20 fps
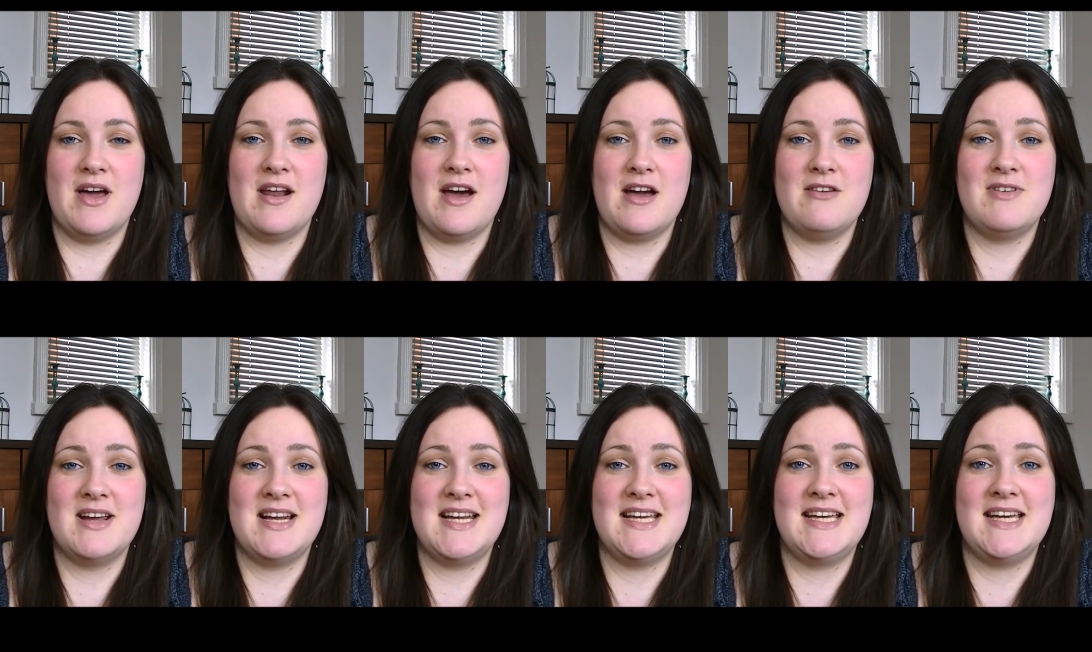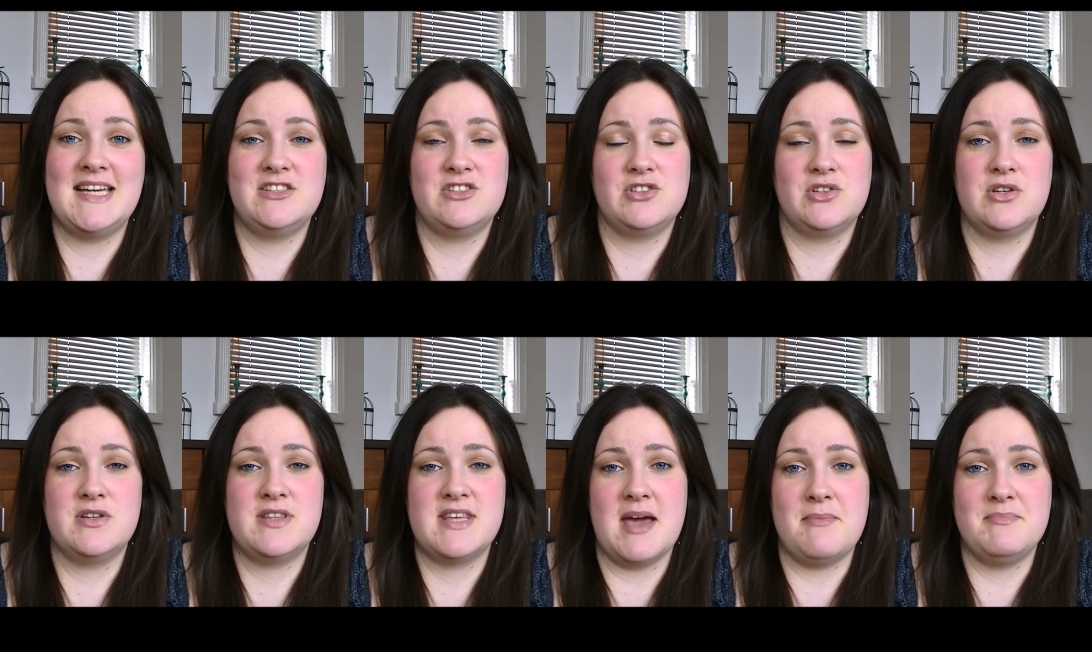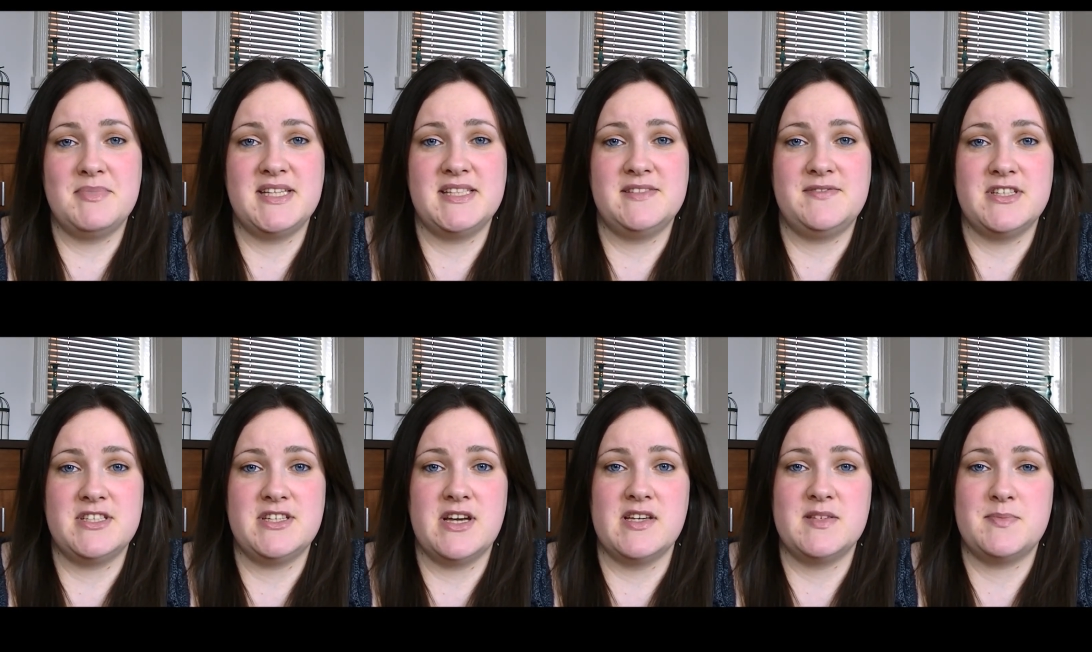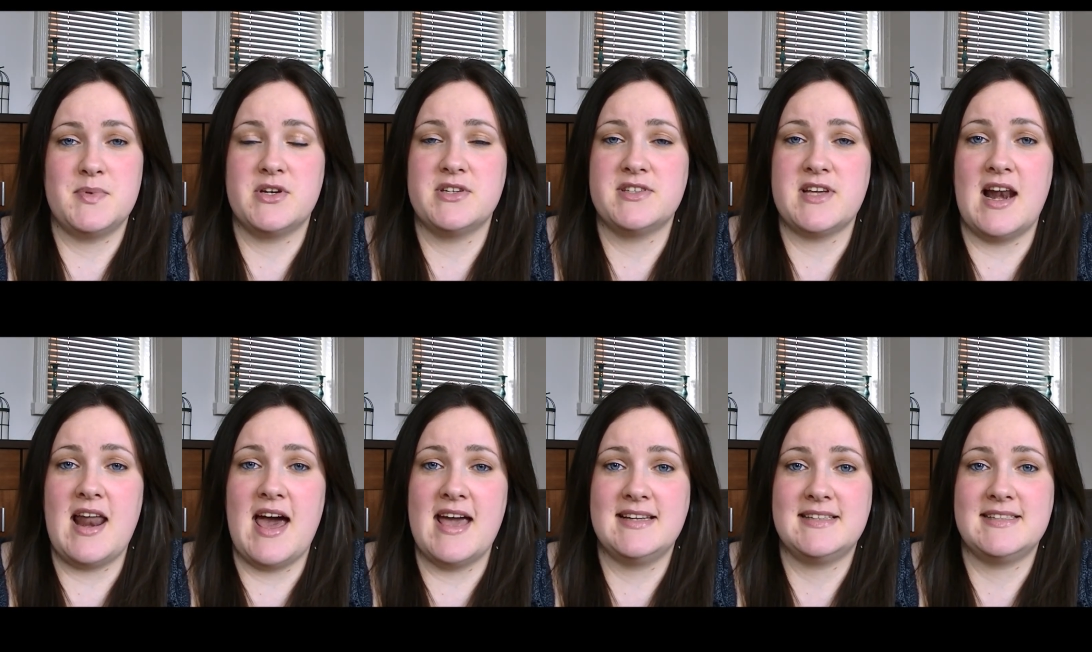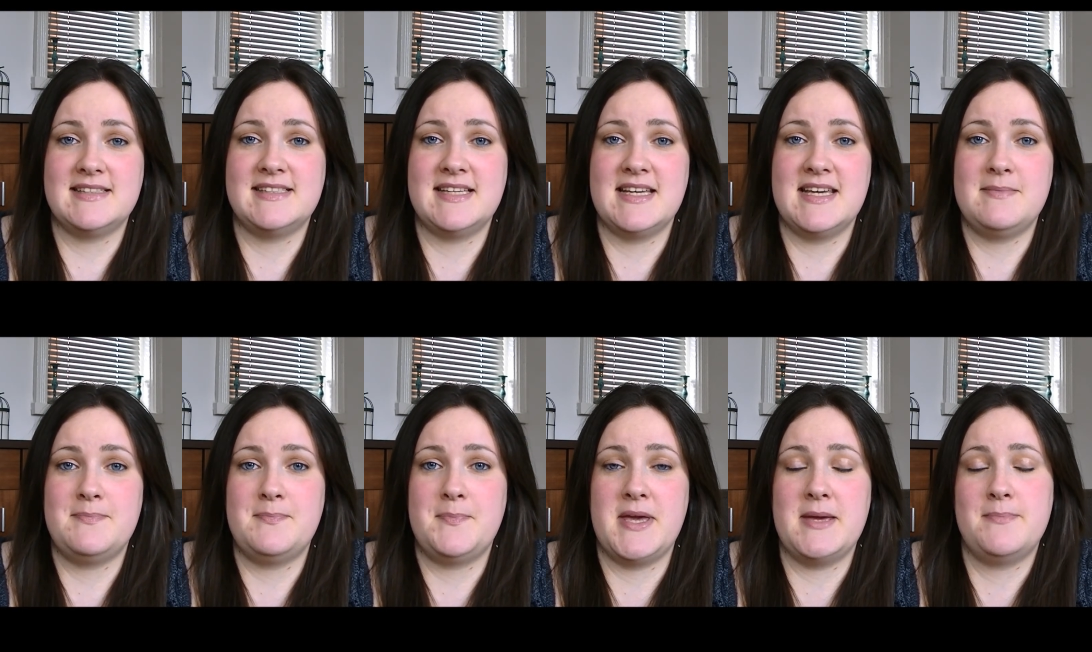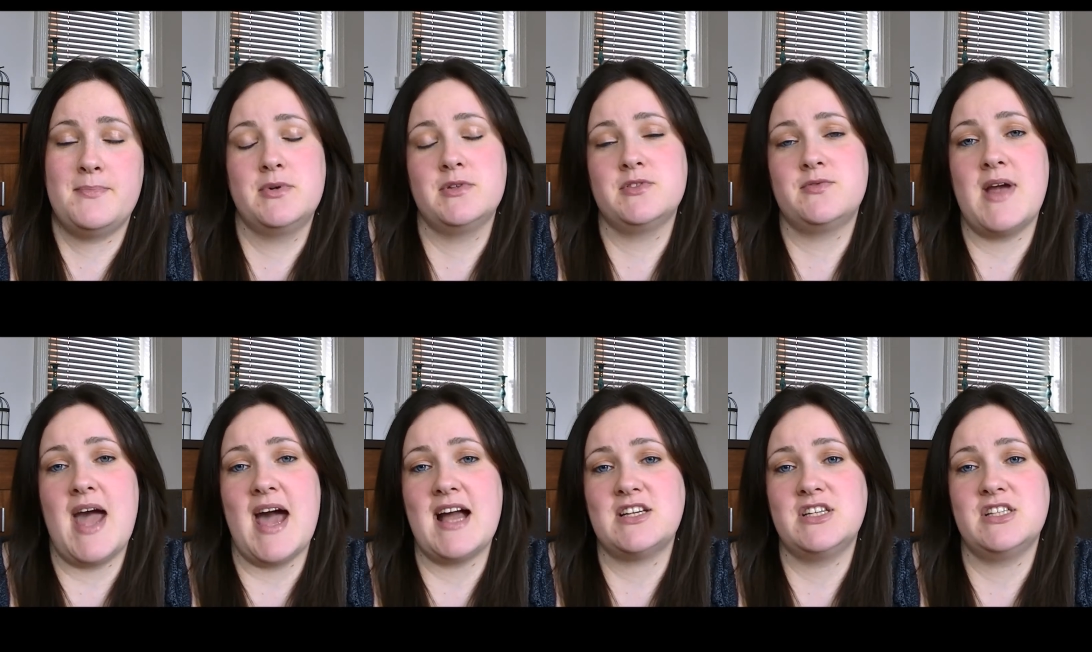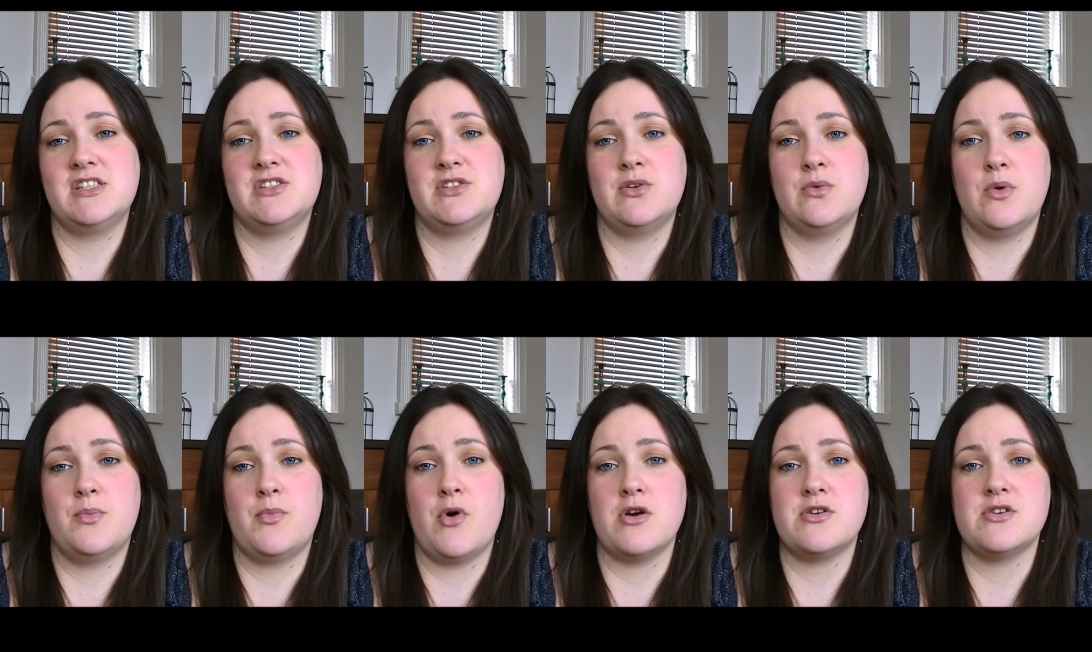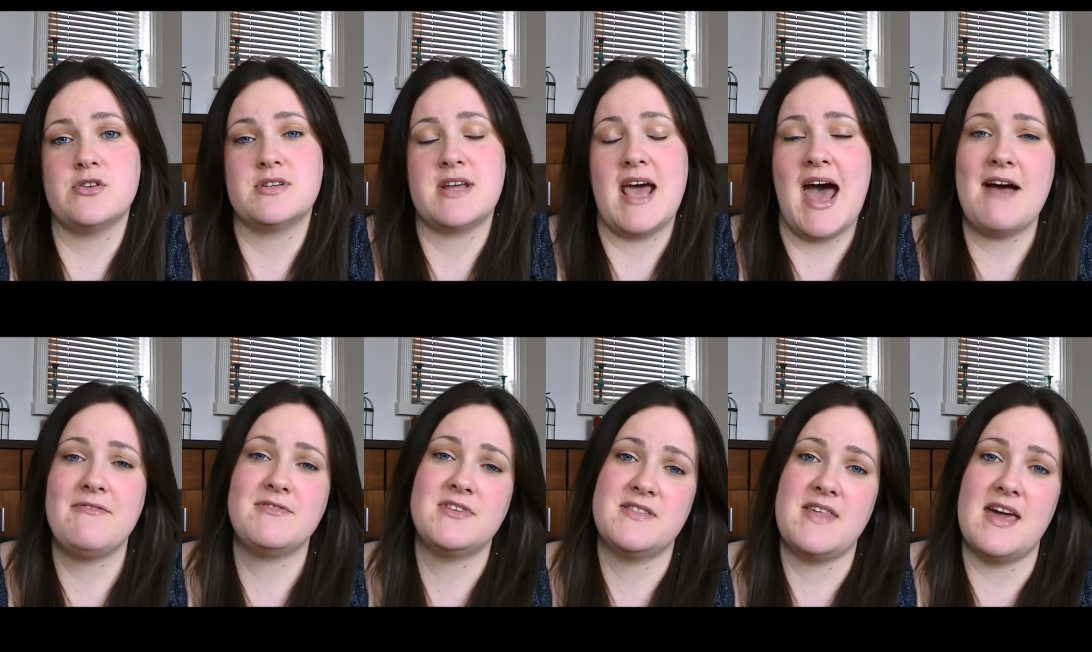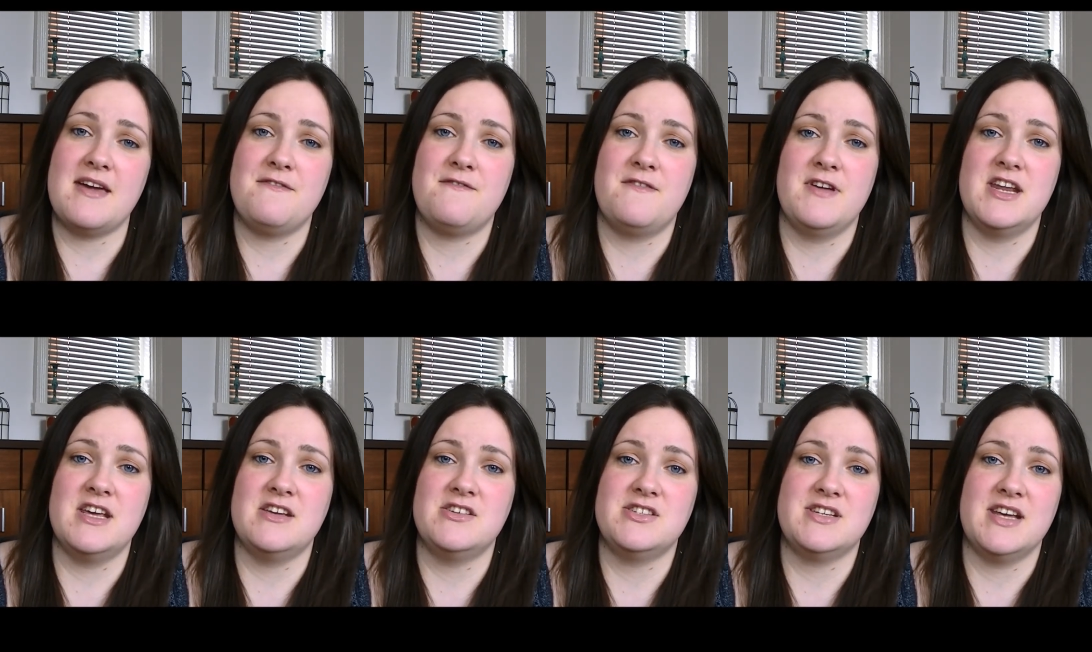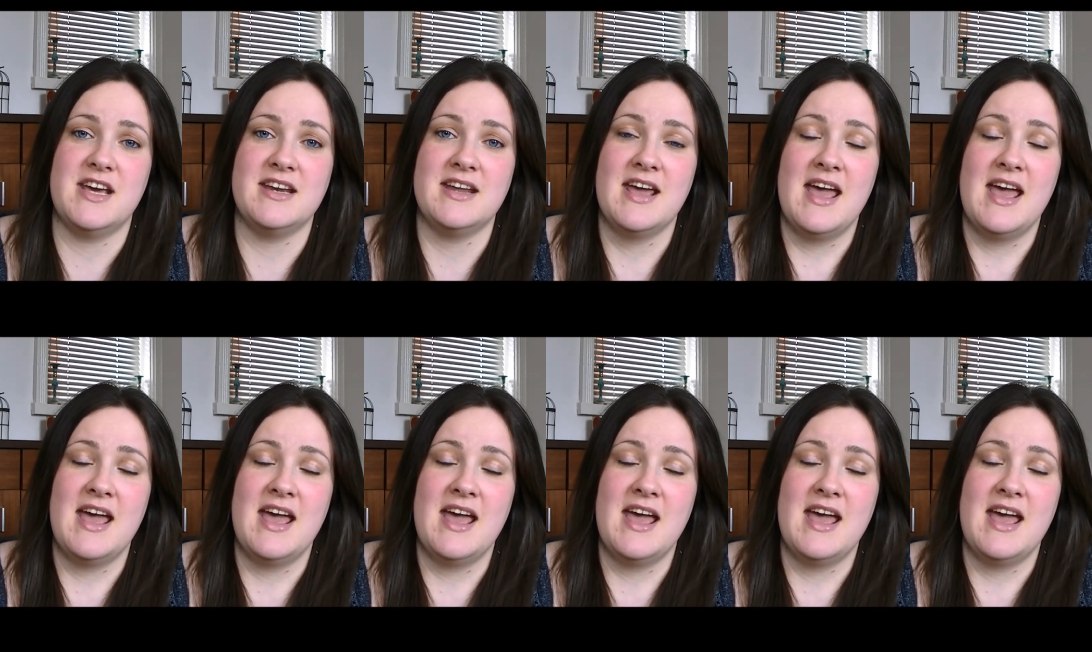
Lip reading: and I really enjoyed the Empties videos because I like to see people's reactions to a product after they've finished it,